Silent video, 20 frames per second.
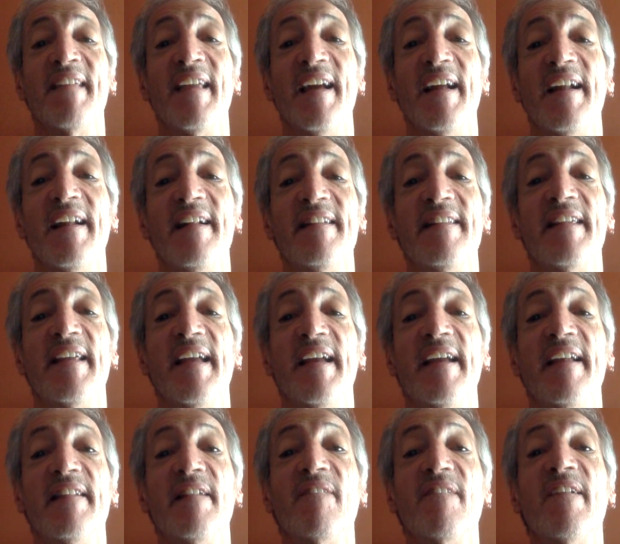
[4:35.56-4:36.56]
And he'd say,
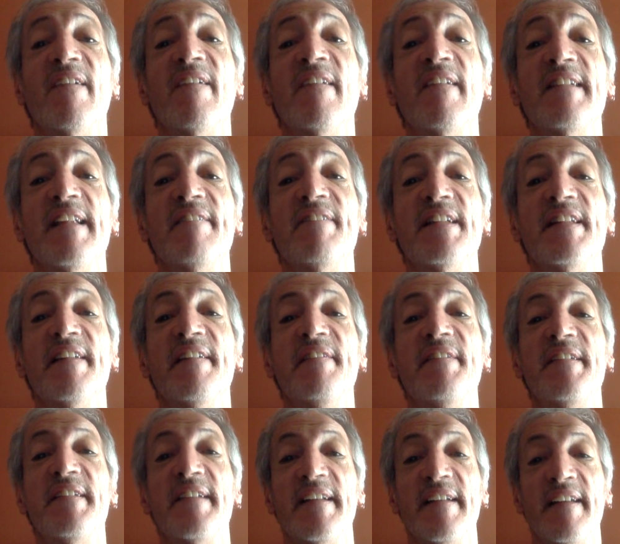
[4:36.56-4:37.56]
in the world of
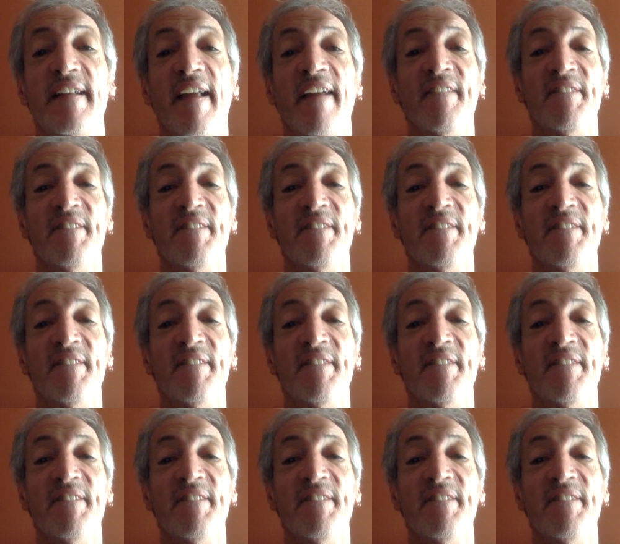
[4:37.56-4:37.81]
illusion,